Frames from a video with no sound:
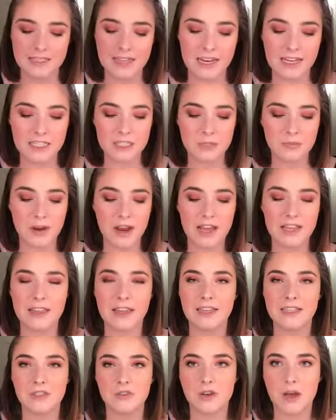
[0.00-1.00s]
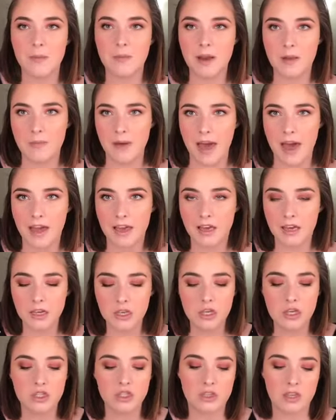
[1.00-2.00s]
Setting Spray, they do come in a pack,
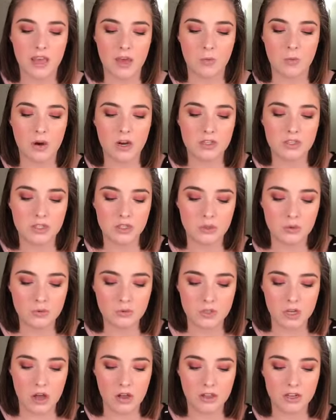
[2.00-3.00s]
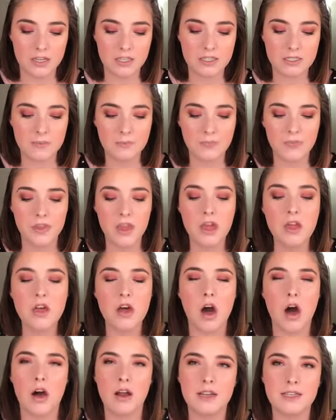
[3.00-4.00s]
so they were $2.
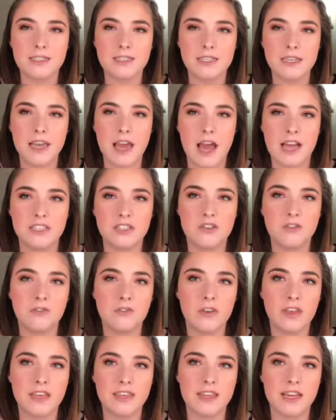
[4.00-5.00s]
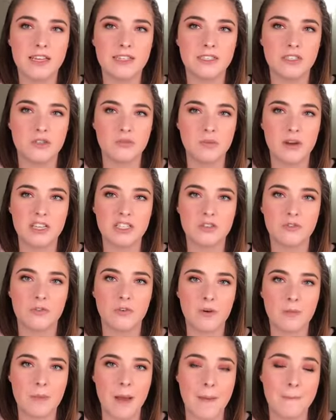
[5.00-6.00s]
Honestly, I don't feel like they do much
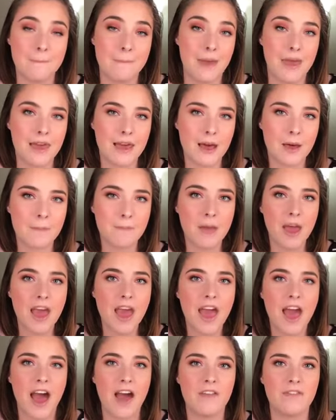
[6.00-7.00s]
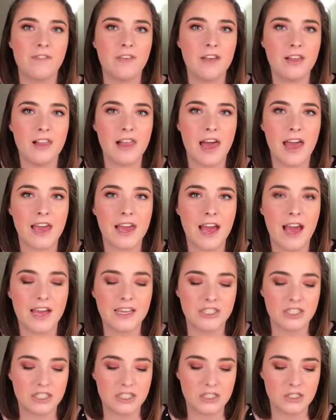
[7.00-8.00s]
for my makeup. I feel like I
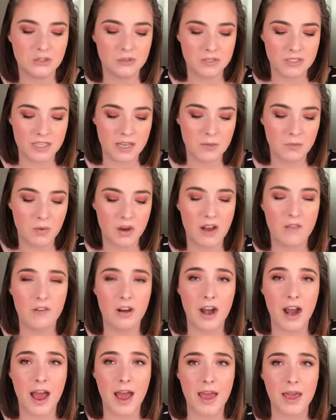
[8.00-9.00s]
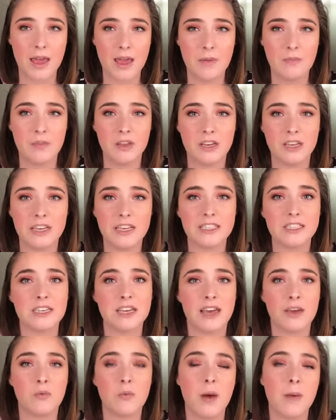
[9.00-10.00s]
just use them whenever I am looking to
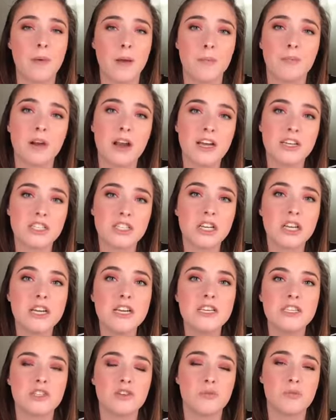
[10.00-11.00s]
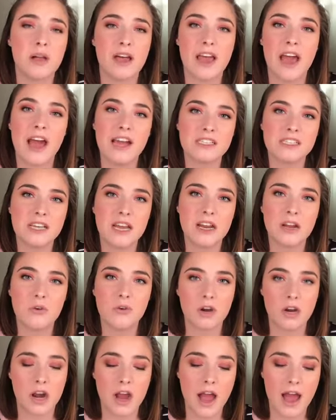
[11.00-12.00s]
like wet my brush to apply eyeshadow
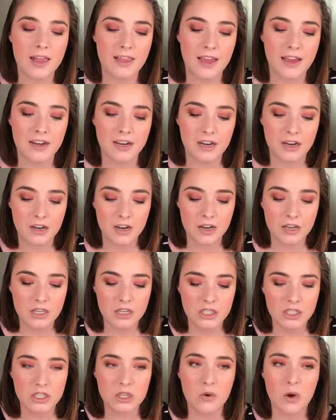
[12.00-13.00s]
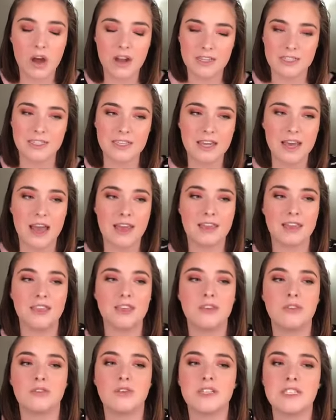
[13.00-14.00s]
or highlighter. So honestly, I think
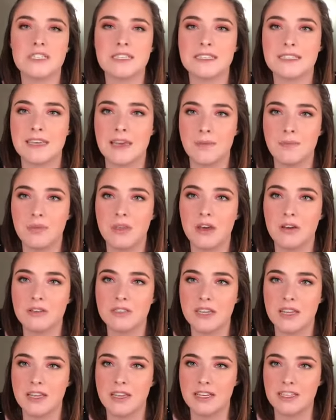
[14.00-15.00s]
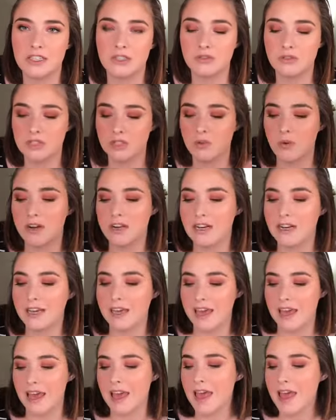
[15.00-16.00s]
you could just skip those unless you just wanted to
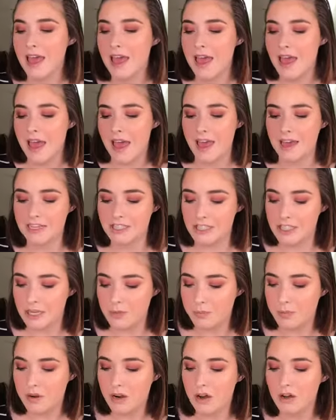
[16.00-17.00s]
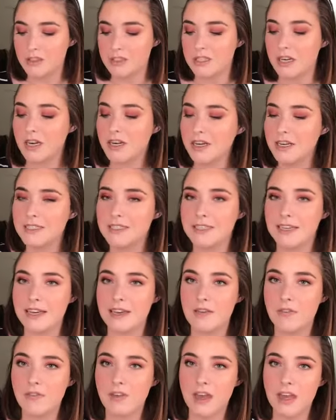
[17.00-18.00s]
get a cheaper
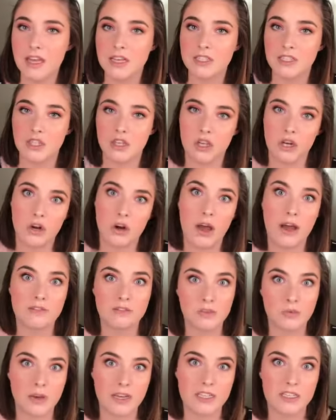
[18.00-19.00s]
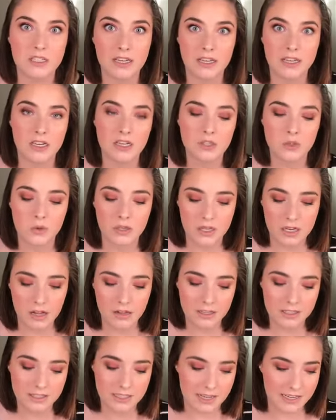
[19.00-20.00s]
alternative so you don't have to waste like your
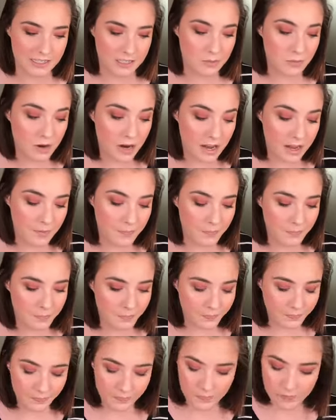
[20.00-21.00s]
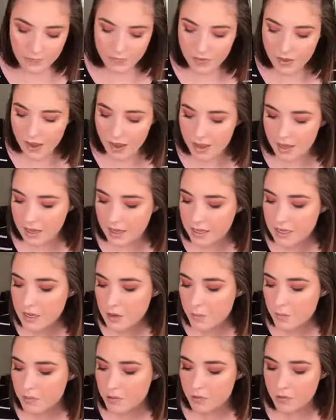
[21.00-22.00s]
$20 setting spray.
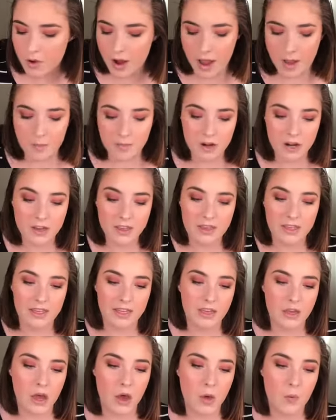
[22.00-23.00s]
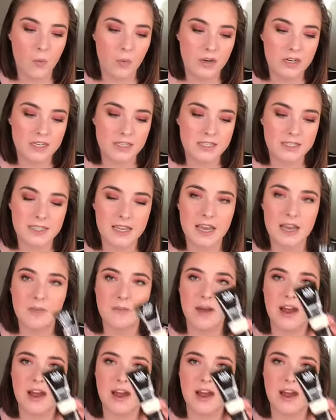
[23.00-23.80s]
Primer, the Wonder Skin